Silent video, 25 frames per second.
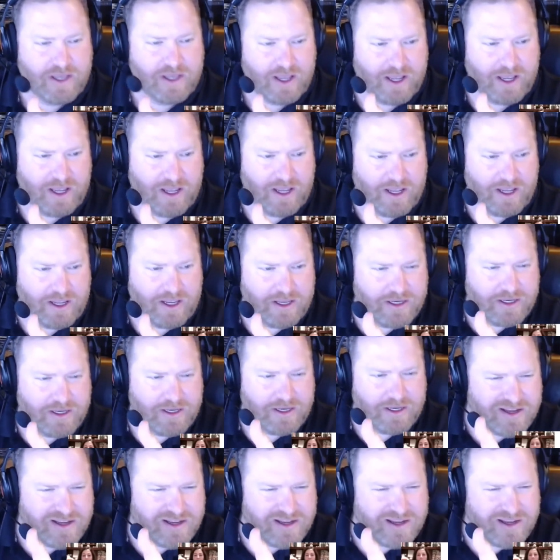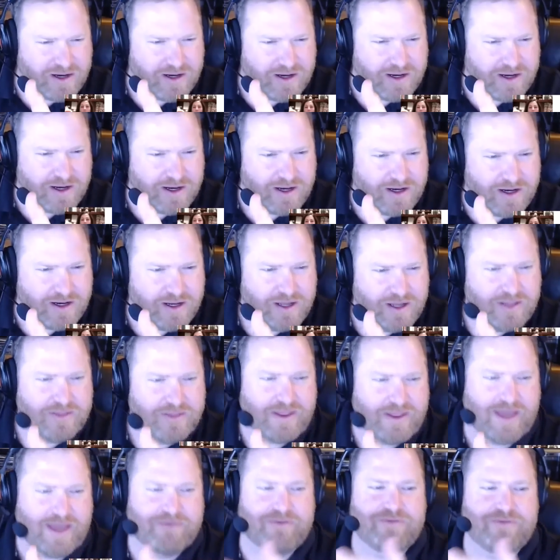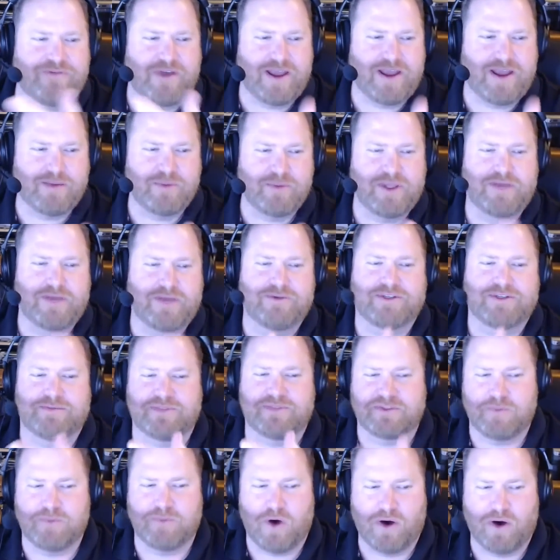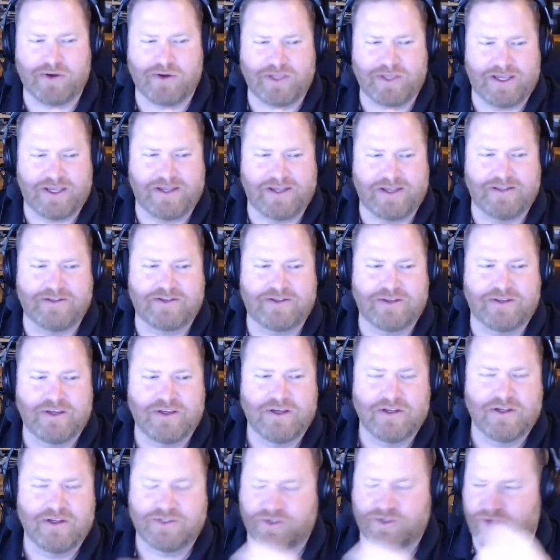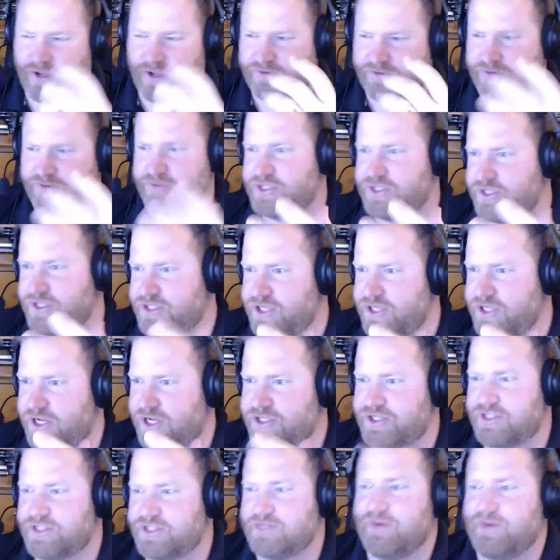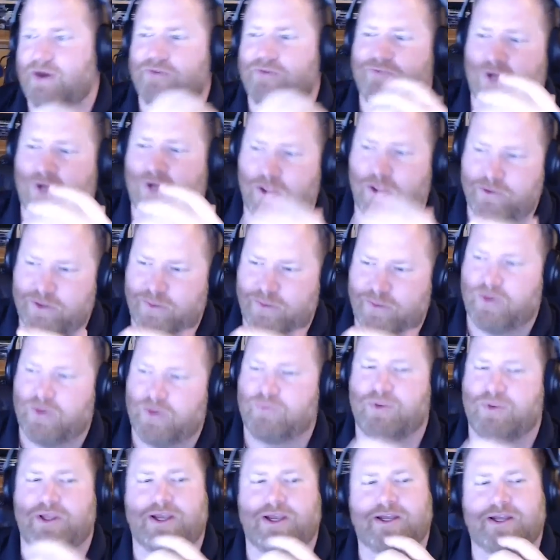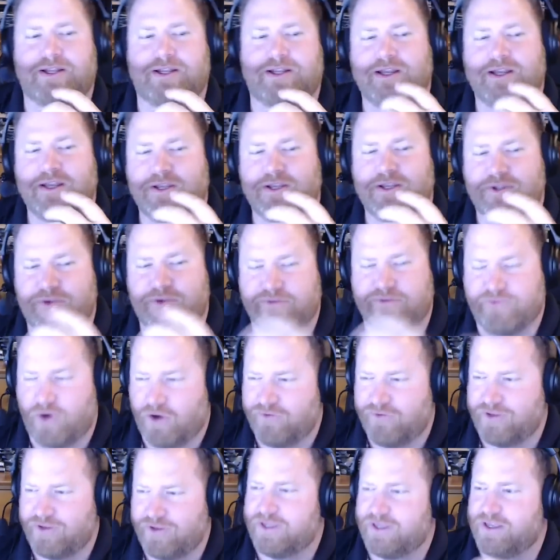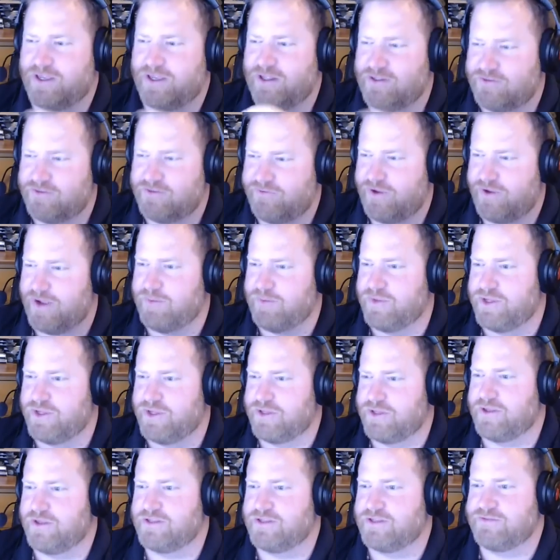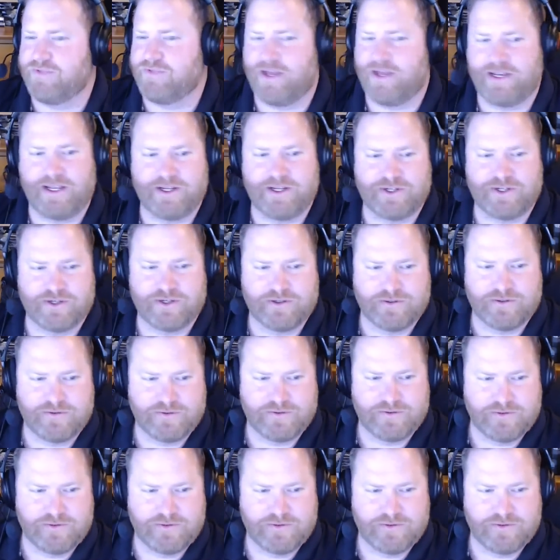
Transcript: And they have a family with some small kids. So do you have some suggestions about following the meal plan, involving kids, family, things of that nature?